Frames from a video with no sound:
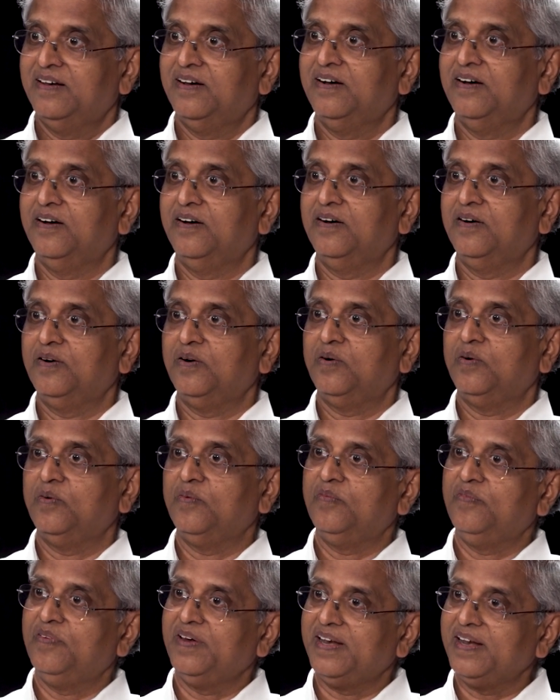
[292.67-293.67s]
a
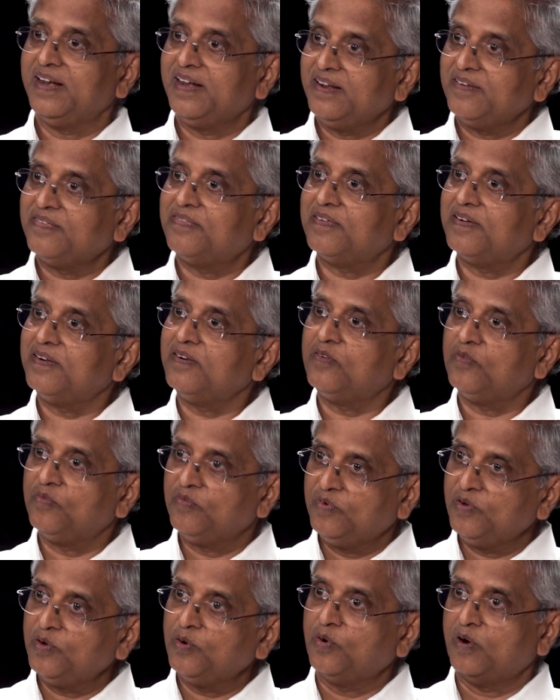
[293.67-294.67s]
very different
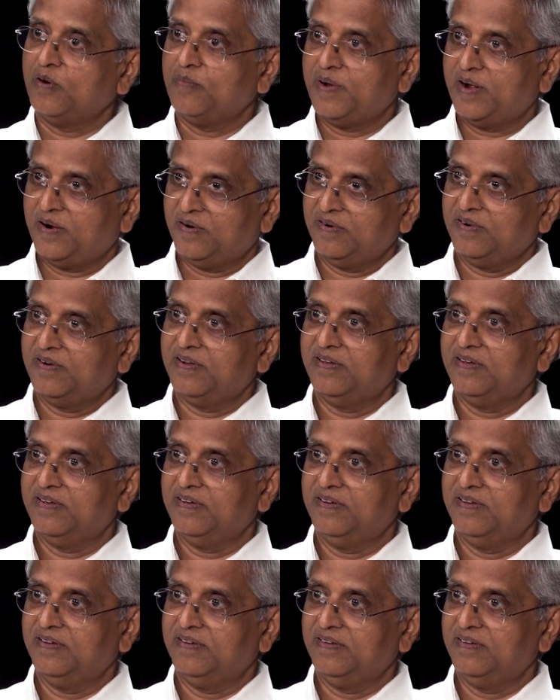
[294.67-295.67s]
view about
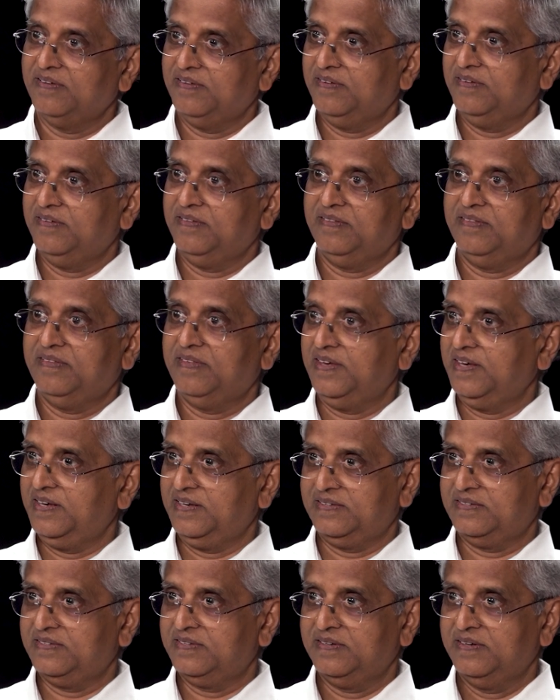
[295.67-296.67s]

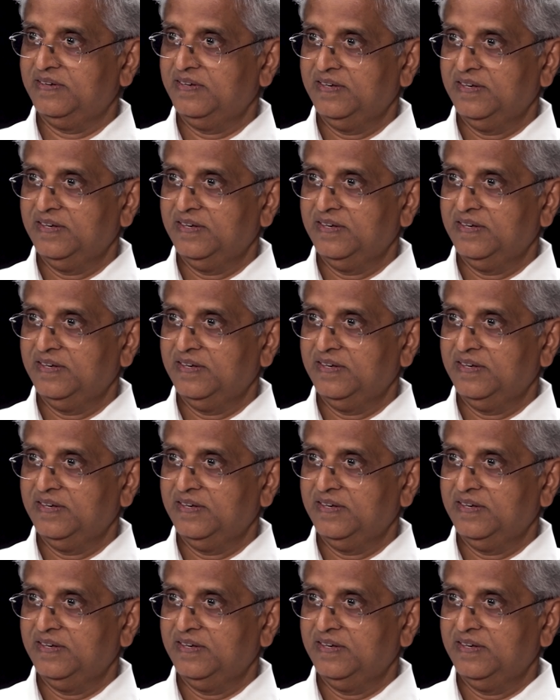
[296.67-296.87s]
things.